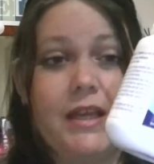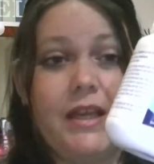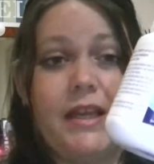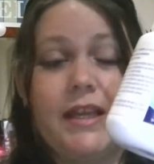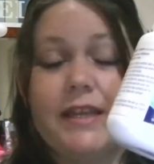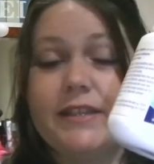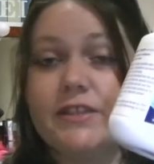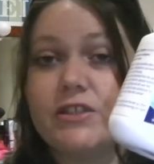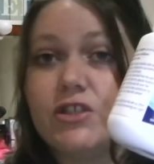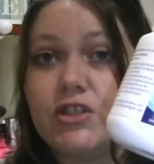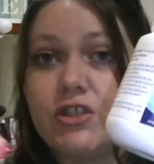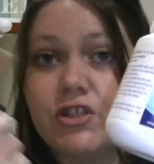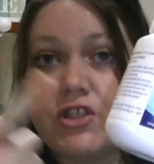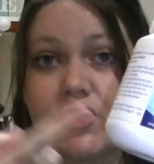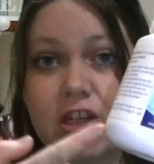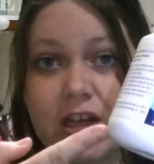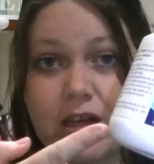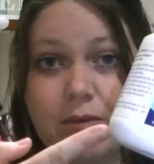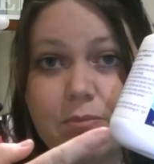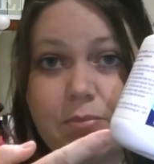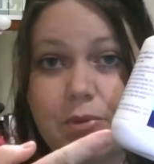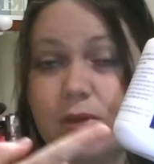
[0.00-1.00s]
It's
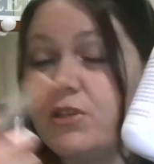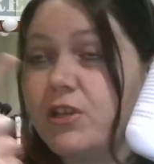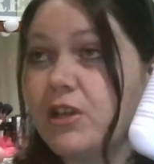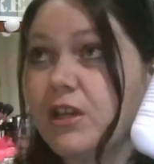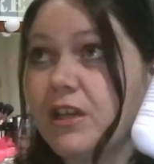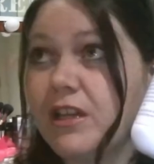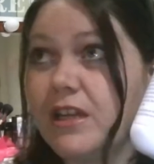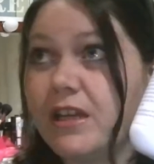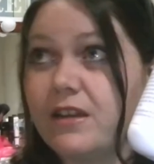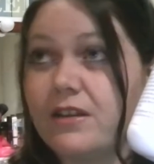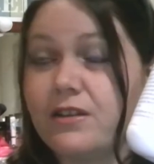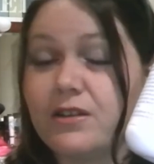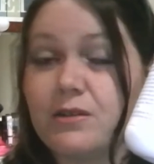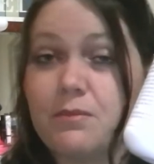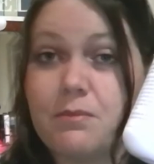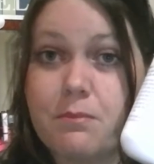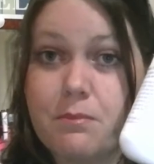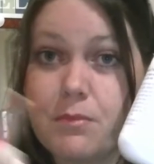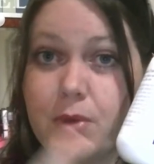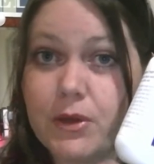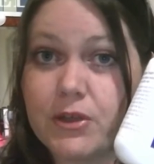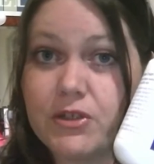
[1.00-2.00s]
cheap. You can get it at
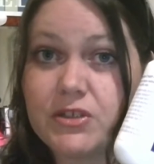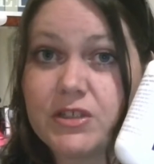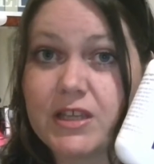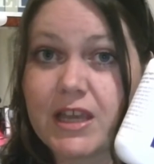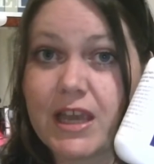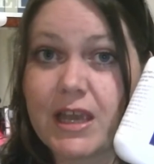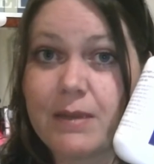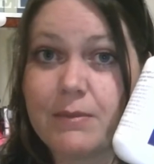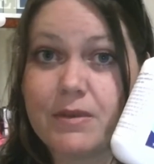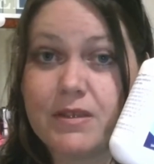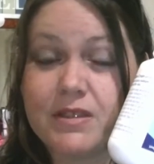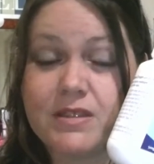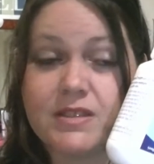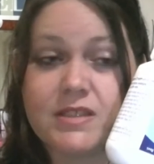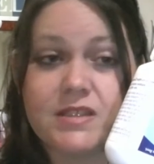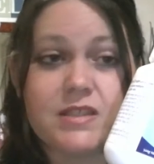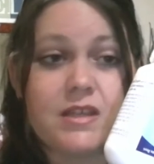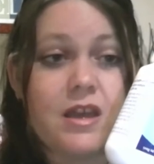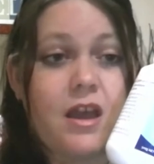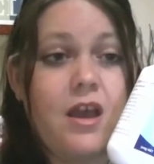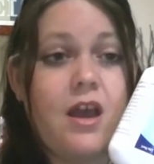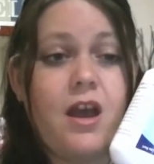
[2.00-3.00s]
most
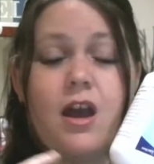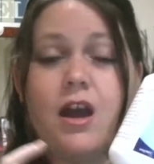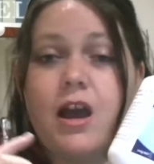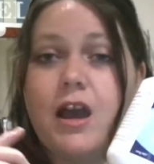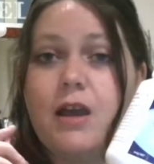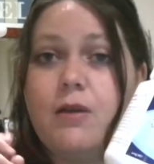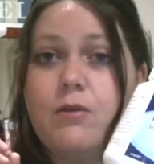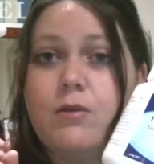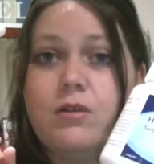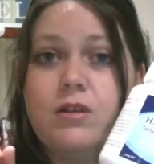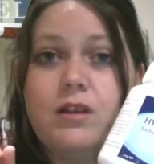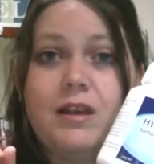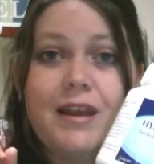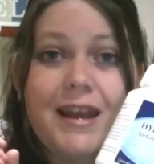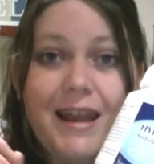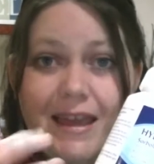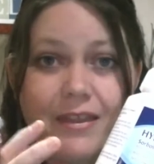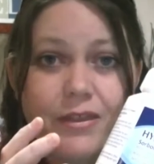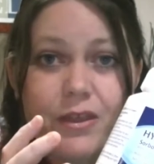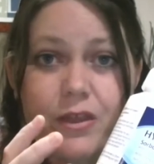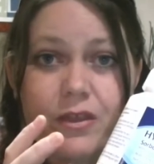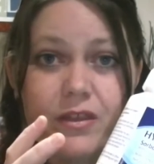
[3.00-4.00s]
chemists. I will
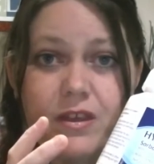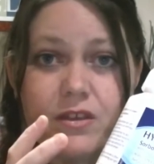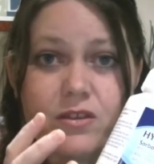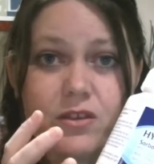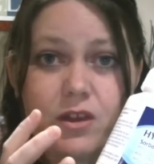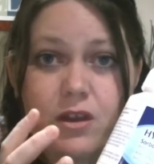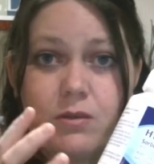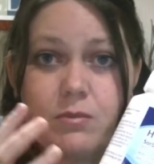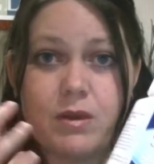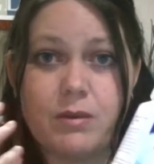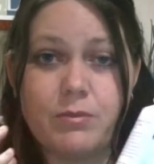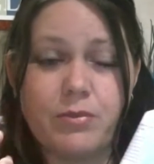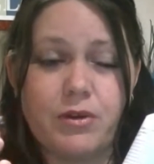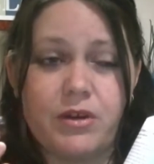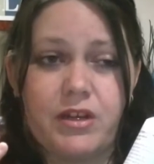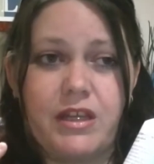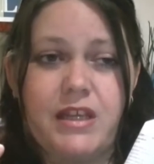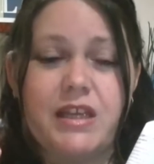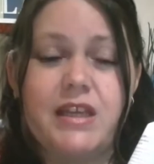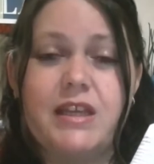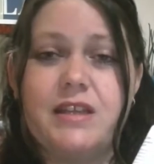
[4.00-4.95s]
lather this on my body.